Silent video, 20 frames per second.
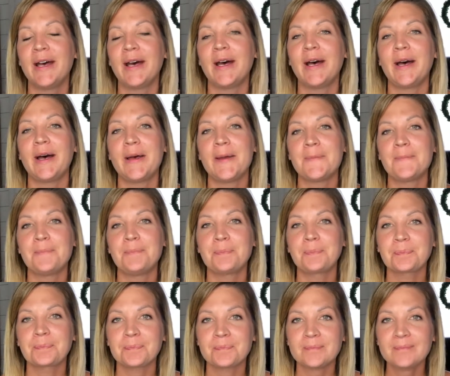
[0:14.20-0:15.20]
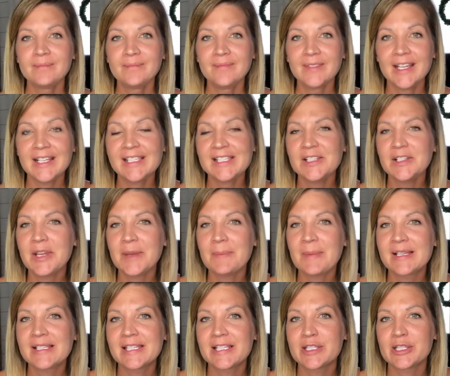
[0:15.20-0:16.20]
I still get
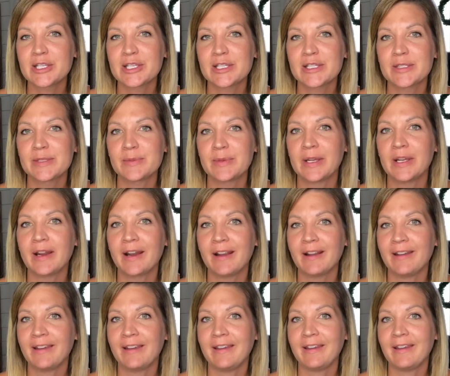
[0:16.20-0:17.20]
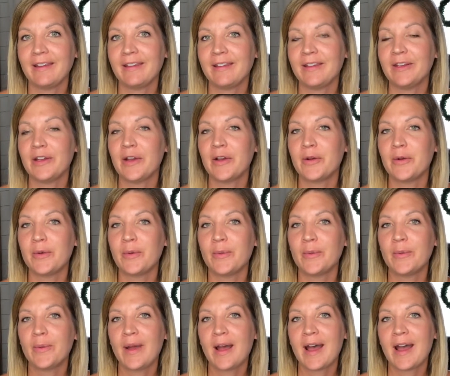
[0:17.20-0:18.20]
messages regarding,
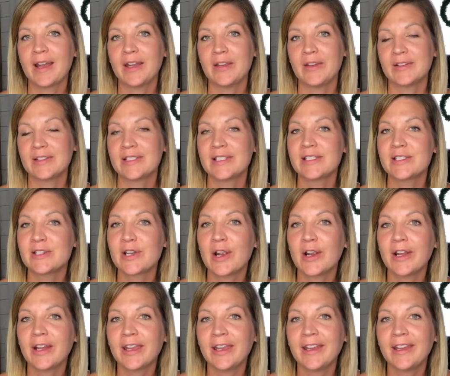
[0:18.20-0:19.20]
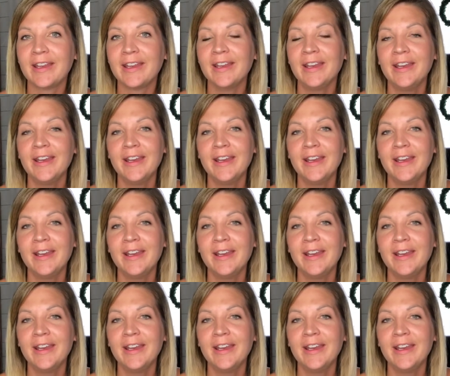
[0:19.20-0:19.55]
how do you get started?